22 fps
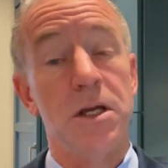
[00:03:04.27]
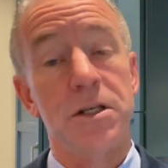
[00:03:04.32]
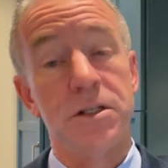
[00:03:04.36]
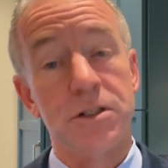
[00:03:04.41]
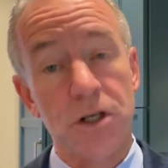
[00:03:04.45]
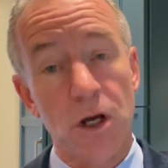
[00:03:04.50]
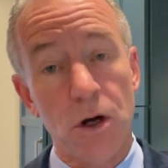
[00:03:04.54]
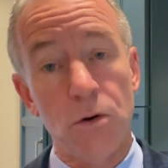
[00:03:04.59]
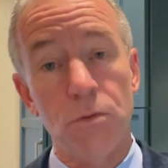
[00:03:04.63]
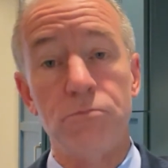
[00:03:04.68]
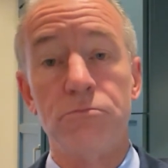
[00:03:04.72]

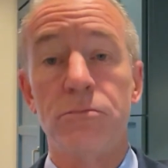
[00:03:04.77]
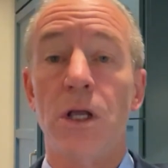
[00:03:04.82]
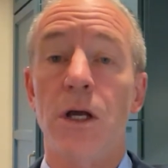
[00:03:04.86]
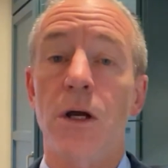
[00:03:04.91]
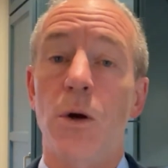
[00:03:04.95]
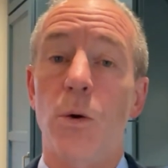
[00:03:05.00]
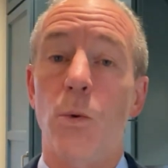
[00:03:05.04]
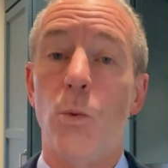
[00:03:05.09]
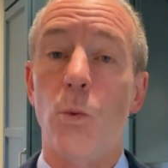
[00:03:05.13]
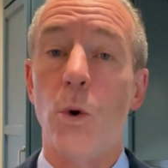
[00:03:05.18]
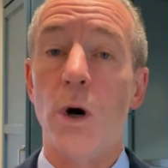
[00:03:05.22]
So,
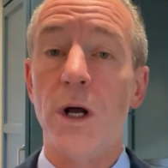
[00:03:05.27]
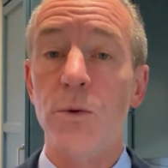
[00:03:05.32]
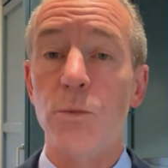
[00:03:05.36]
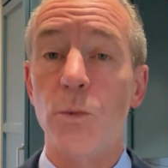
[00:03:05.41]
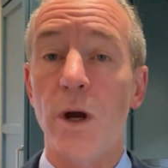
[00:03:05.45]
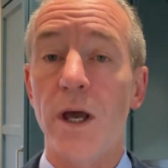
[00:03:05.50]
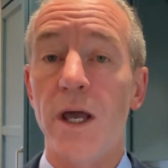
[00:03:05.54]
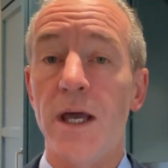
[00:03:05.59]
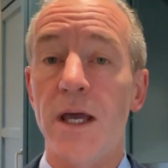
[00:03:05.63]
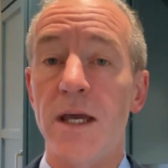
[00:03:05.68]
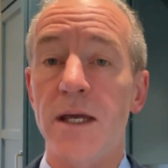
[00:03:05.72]
one
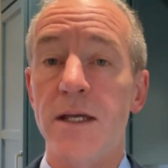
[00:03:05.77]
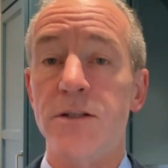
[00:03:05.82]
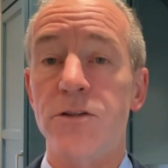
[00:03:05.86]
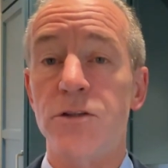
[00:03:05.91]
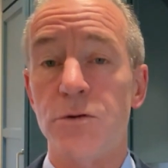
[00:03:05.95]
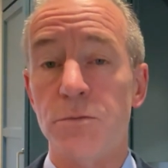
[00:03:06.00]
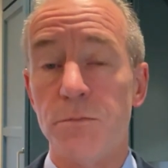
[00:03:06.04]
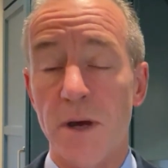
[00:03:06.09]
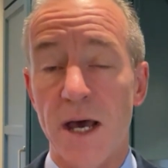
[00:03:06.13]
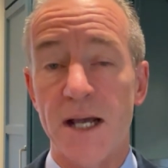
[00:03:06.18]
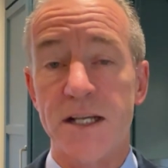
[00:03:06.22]
way
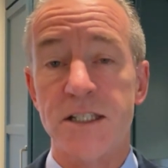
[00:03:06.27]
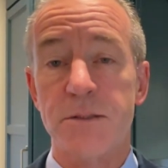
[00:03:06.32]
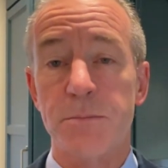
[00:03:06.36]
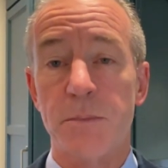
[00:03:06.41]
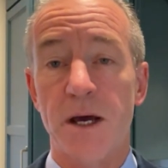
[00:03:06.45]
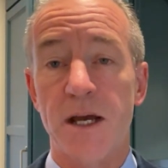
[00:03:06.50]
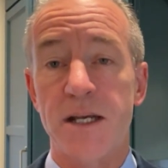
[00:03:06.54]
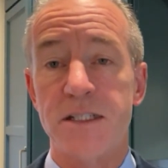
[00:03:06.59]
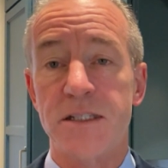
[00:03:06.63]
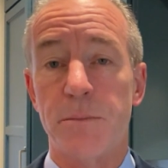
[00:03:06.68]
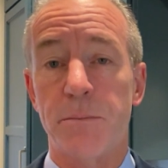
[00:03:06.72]
to
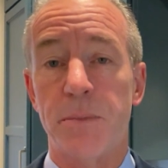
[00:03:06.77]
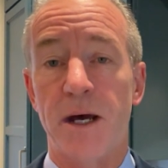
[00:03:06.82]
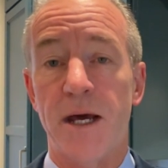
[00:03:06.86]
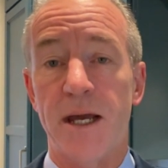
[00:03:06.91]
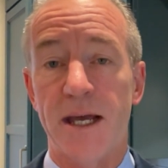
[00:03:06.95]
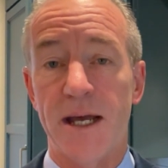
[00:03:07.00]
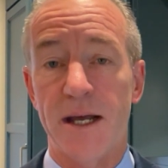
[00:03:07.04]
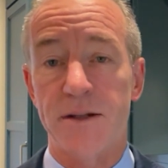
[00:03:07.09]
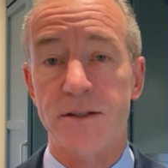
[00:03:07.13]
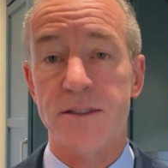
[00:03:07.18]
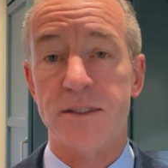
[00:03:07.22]
maximize the
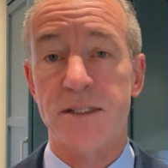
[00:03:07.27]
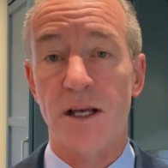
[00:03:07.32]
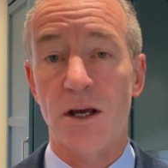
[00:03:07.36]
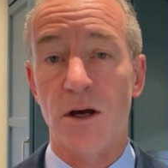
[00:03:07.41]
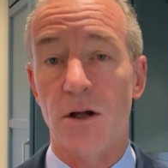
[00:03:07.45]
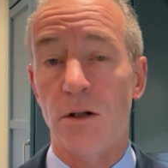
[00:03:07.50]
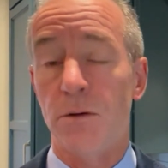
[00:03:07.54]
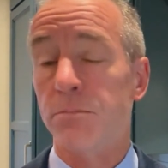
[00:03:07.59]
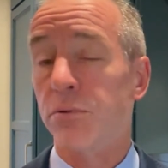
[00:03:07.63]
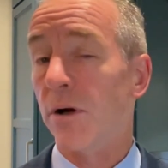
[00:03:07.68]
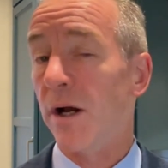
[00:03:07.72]
buyout
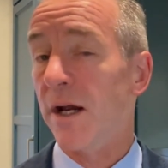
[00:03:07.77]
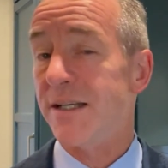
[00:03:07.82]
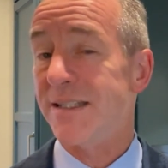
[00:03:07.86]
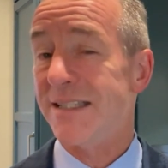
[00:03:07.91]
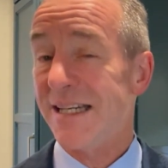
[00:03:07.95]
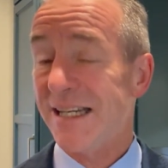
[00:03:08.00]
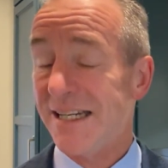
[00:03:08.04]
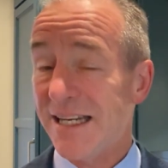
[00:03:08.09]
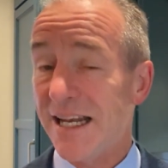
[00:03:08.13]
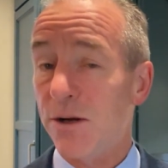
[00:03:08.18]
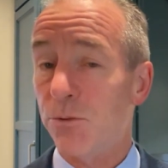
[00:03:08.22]
sale price
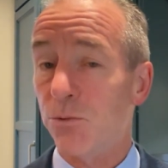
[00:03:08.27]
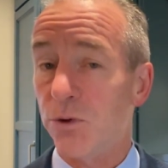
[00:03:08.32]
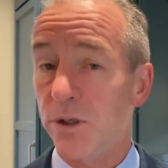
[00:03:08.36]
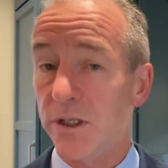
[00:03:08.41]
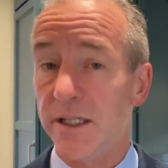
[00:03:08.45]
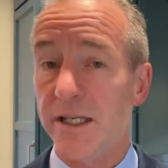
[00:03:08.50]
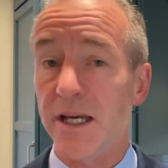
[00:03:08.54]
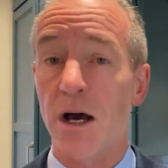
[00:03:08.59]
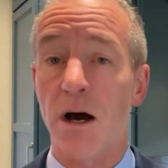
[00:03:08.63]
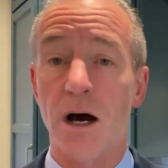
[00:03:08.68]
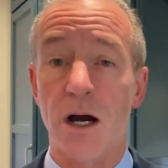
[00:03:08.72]
in a
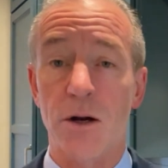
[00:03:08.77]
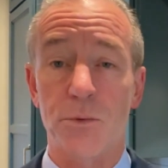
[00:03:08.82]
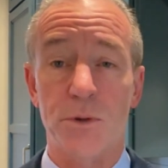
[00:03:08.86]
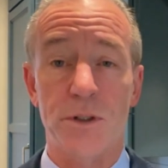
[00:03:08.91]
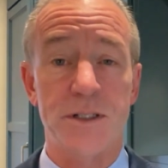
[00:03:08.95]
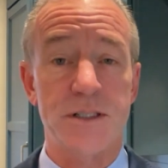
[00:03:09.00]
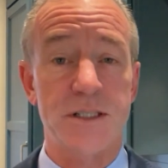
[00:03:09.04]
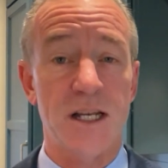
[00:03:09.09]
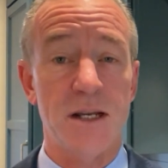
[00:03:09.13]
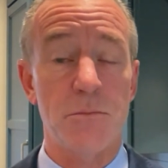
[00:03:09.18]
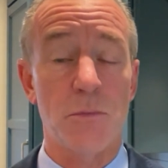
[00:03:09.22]
really hot real
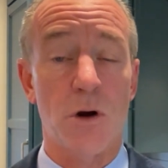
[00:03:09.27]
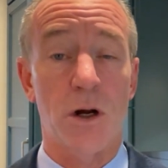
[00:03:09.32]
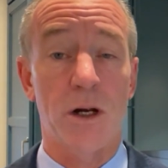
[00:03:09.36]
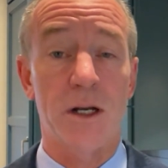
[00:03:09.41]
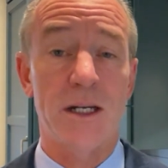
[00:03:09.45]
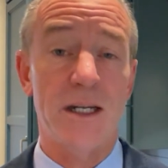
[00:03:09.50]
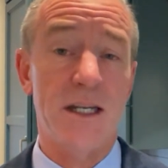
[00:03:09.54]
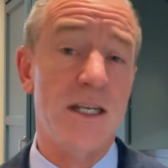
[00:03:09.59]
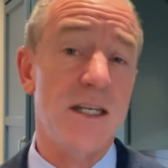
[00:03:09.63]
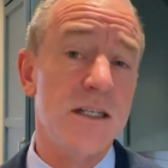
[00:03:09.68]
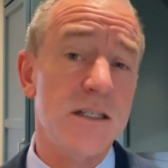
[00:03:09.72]
estate
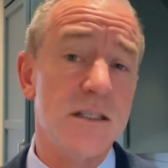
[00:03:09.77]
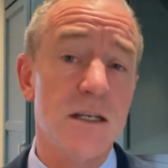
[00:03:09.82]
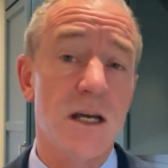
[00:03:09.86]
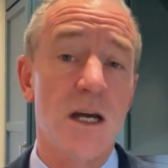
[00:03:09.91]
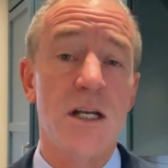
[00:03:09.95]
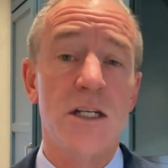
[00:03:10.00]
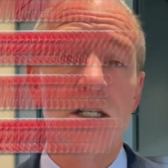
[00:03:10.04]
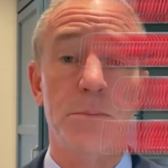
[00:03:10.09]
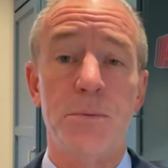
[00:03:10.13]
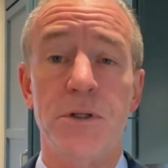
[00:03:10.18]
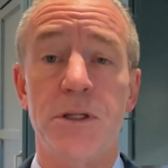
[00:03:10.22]
market is
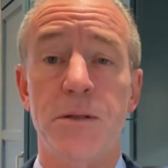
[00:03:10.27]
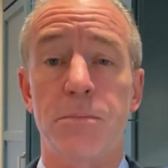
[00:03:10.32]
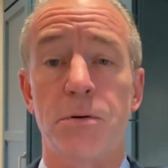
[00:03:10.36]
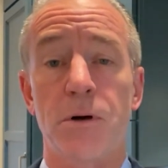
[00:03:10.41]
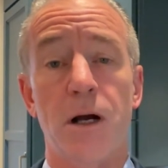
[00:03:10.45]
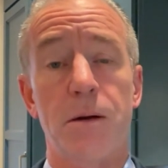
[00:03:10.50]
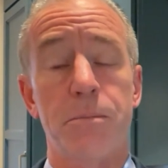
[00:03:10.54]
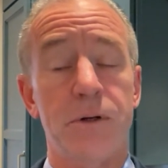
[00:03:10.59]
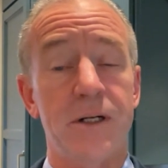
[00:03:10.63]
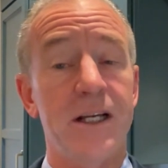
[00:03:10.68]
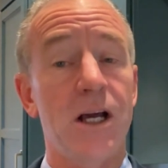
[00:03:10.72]
to put the
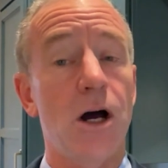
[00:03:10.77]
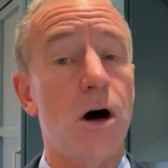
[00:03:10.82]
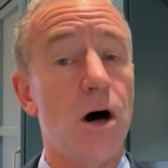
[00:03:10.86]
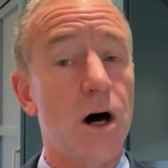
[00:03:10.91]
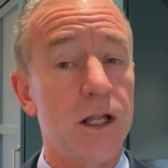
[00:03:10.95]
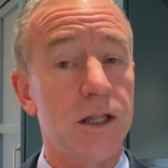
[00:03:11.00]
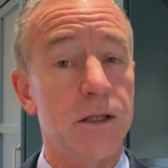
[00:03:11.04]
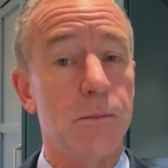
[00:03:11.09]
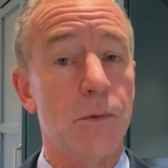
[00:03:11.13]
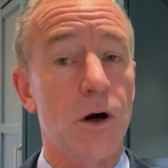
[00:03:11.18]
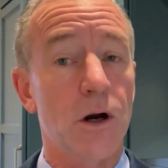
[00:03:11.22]
property
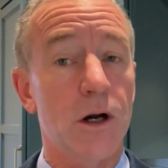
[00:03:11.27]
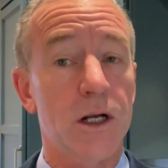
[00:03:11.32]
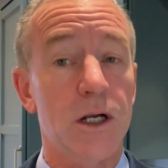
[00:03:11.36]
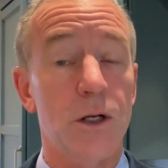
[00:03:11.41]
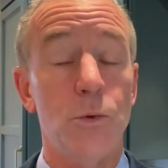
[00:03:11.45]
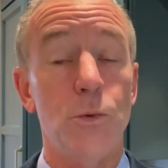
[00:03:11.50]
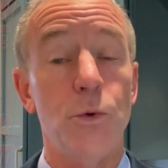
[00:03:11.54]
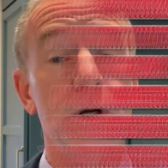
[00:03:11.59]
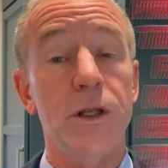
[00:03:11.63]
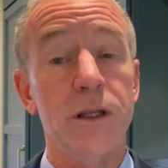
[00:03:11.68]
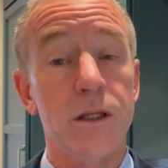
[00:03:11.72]
on the
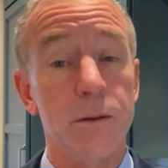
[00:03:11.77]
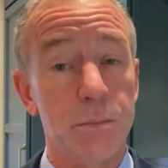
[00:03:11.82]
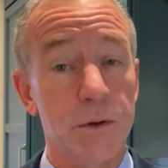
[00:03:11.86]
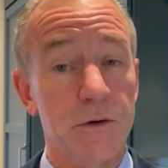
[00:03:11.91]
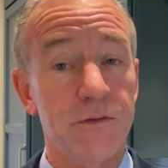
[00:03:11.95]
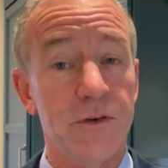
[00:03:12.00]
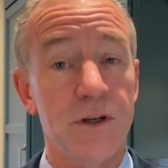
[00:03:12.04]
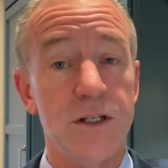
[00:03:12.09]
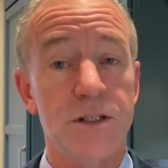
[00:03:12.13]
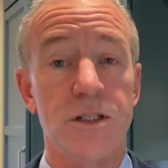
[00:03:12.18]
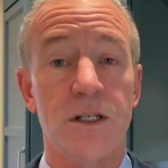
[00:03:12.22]
market with a
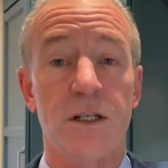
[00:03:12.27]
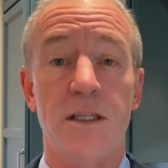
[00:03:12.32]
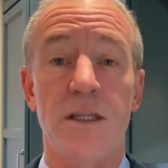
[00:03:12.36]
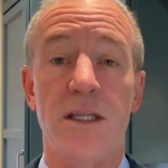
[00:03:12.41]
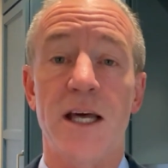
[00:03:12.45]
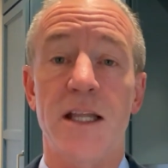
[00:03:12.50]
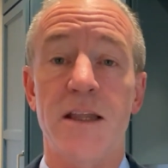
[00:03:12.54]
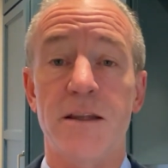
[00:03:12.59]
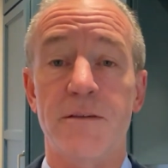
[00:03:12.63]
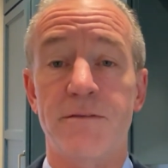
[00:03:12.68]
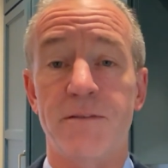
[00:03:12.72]
provision
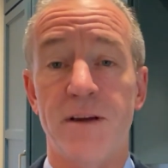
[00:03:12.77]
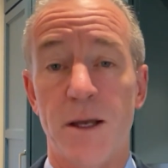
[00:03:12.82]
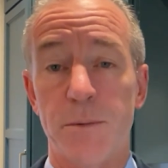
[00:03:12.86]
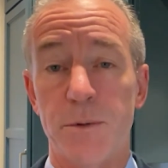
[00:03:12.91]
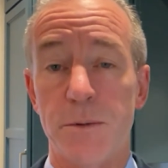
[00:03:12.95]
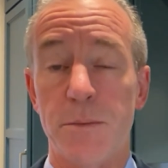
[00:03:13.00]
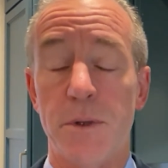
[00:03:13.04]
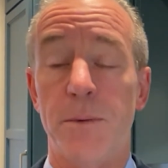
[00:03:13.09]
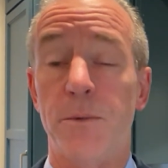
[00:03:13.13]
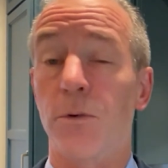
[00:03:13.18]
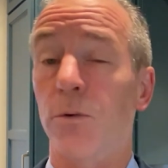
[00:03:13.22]
that the
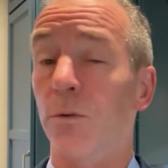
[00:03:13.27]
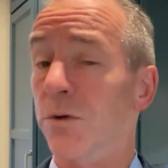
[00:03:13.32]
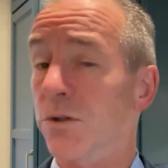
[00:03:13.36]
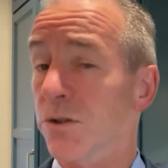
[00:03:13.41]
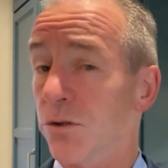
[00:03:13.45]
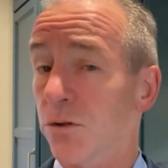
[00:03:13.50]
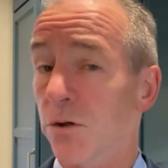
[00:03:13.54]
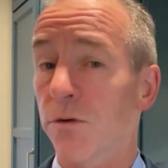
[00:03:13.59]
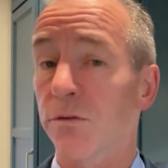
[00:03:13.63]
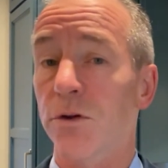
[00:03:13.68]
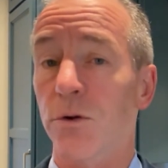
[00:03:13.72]
family member
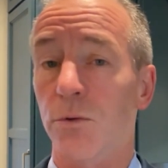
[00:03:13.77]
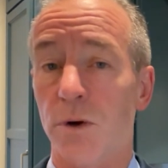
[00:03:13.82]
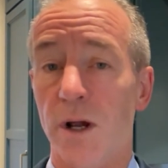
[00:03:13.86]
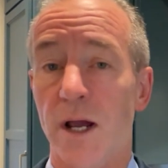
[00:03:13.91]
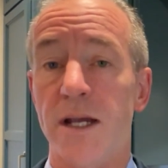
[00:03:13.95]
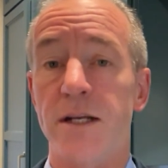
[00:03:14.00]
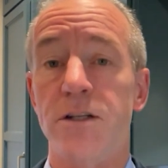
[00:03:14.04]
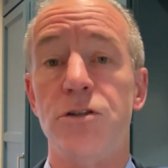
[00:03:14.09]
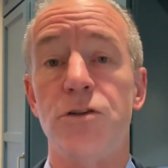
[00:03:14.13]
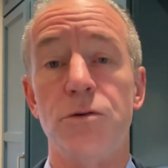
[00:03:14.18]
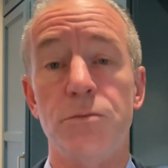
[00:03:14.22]
reserve the
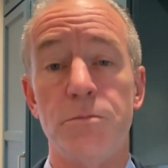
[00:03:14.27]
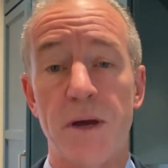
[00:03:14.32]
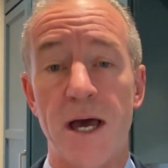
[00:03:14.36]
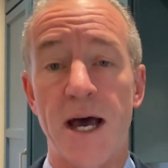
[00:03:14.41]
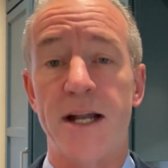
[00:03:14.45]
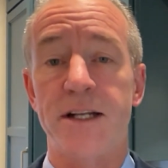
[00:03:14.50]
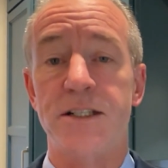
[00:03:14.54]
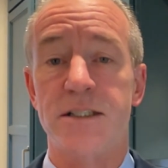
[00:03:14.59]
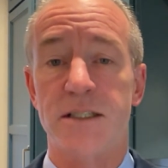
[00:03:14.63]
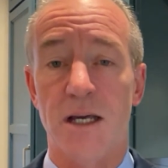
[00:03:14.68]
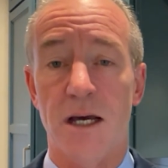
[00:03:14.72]
right to
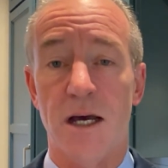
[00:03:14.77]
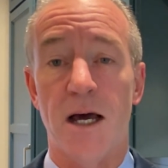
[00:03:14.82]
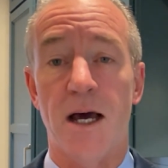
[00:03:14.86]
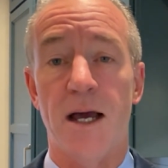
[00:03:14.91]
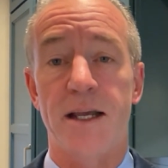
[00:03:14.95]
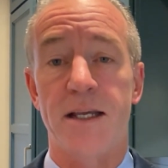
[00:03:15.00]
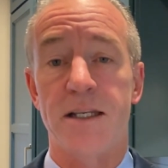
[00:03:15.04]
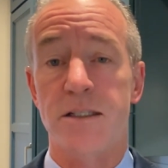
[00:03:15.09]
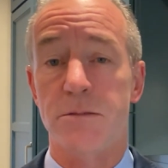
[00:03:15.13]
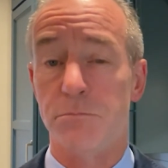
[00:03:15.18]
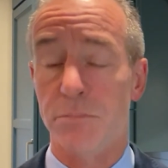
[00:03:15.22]
match the
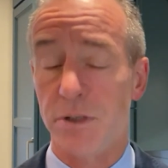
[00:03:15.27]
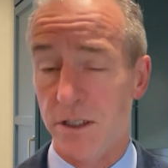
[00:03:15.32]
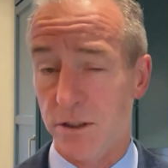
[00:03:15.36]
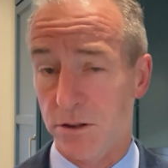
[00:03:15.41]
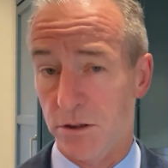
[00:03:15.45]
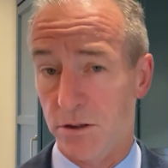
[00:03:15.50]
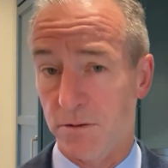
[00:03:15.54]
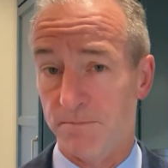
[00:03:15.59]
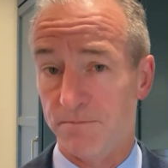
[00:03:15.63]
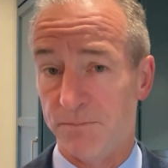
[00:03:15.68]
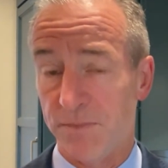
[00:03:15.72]
highest bidder.